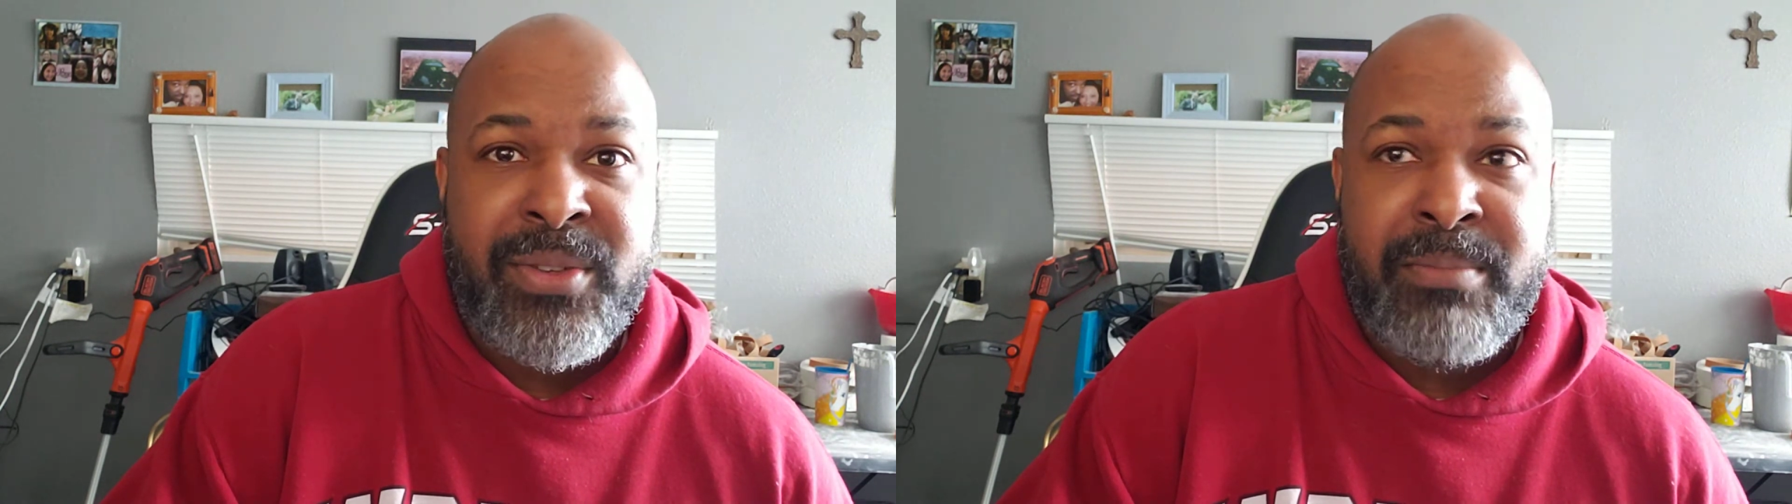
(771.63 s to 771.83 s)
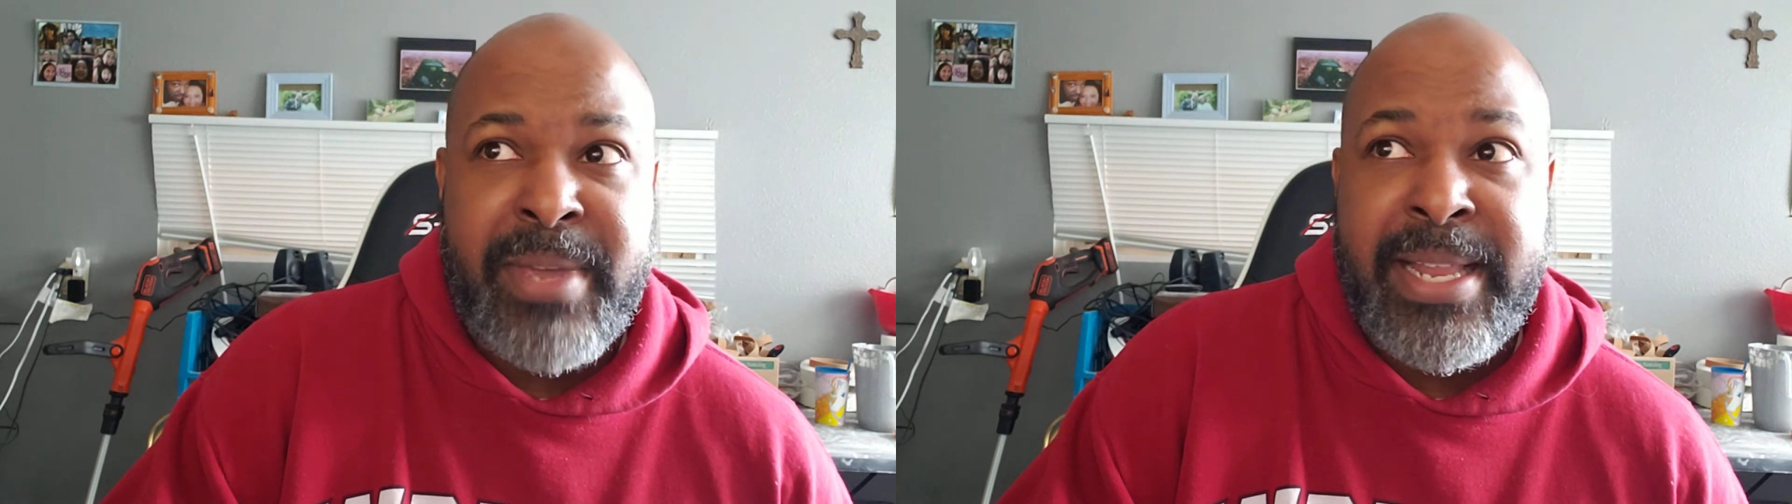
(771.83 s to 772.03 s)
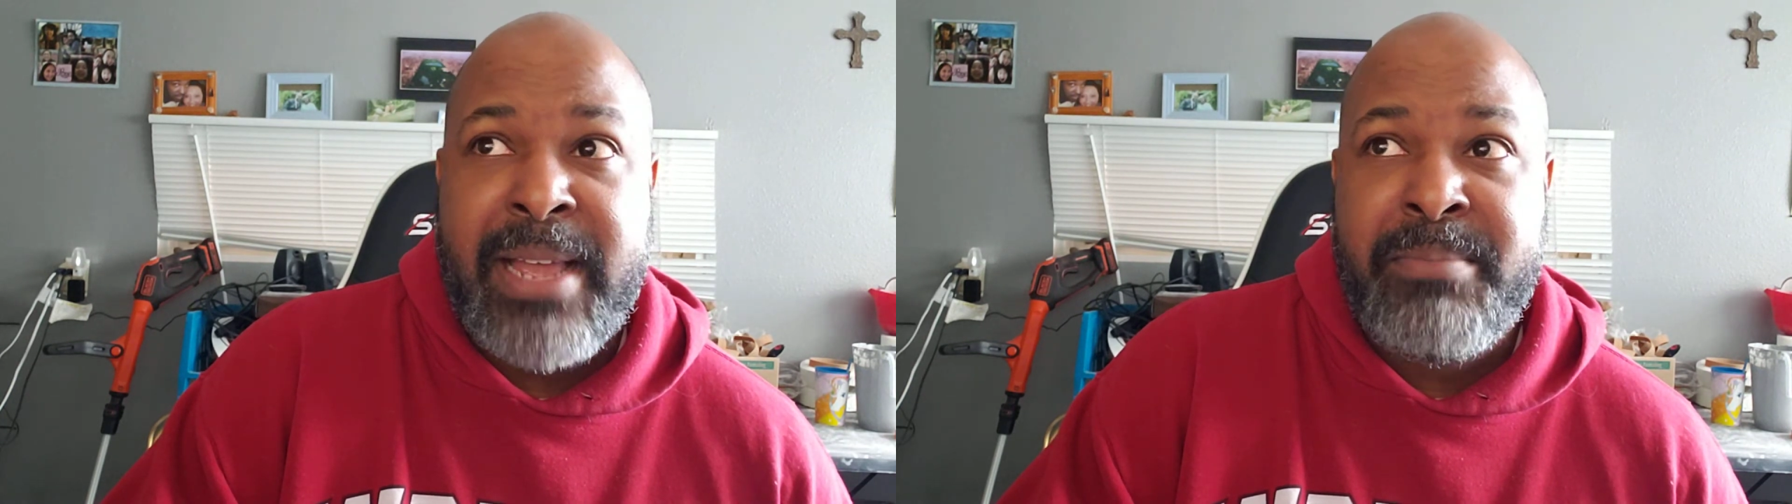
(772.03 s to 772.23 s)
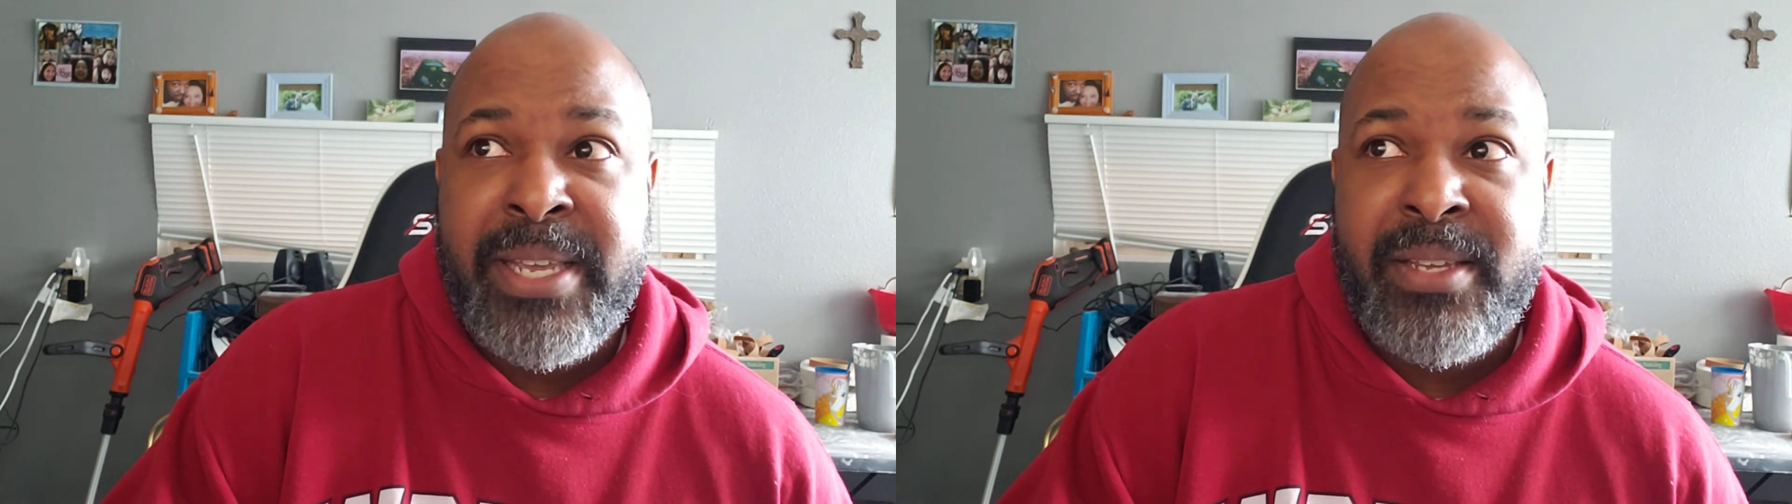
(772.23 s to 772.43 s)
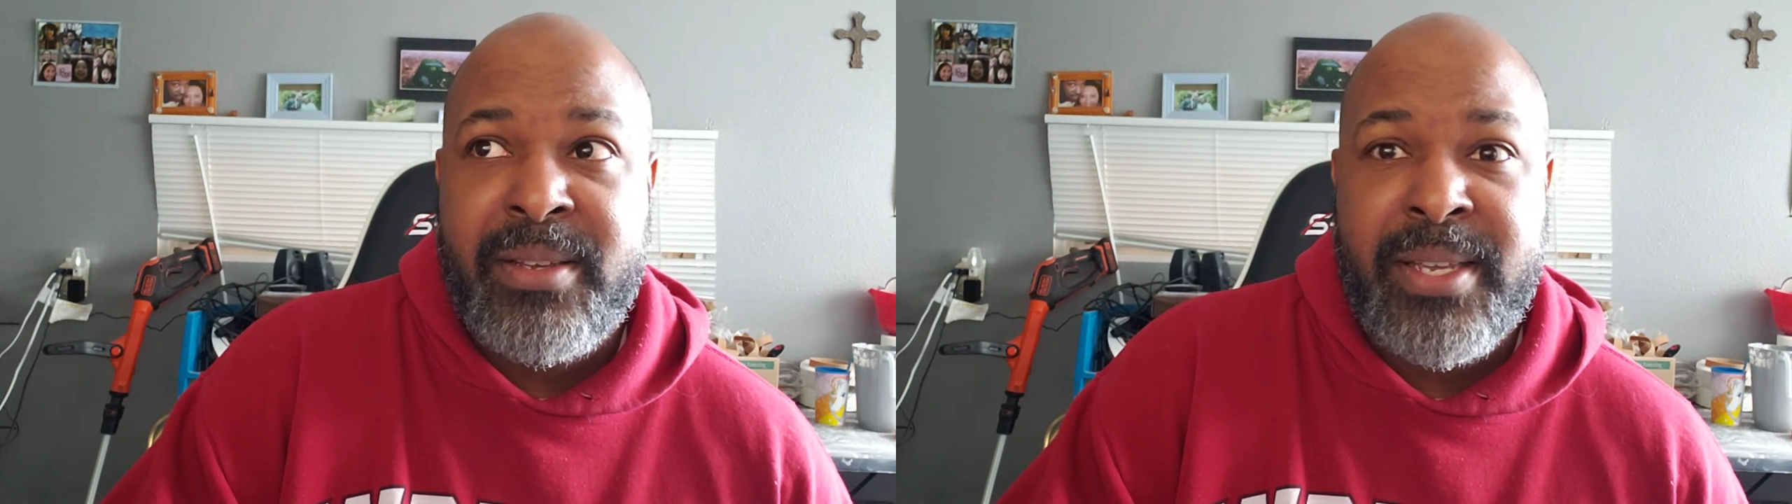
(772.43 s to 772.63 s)
So it may not
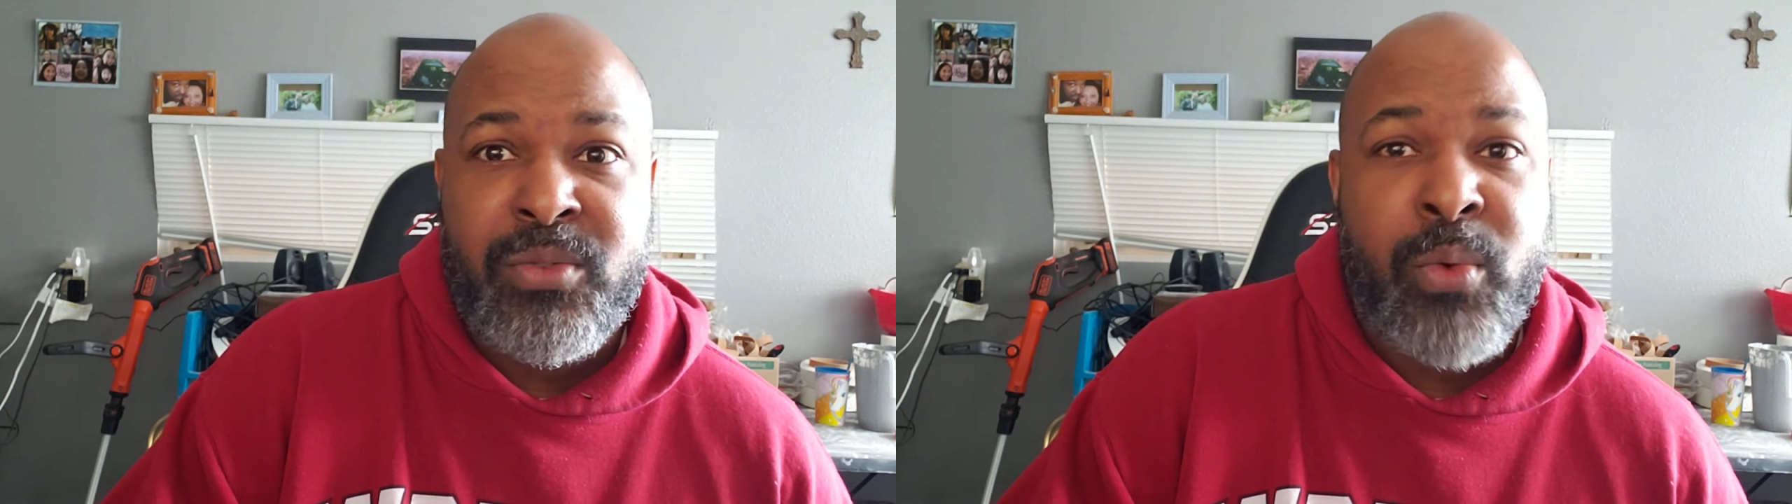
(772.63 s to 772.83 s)
be as